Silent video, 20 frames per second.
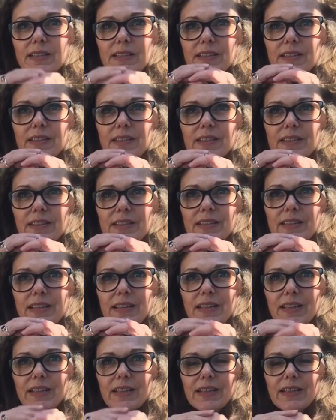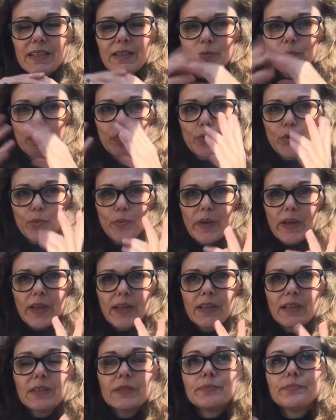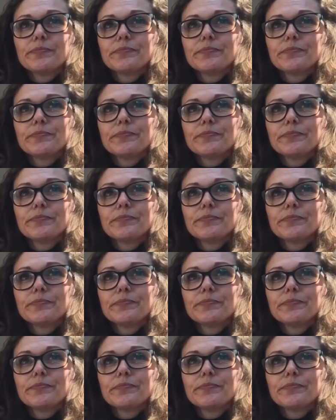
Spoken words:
nearly blooming.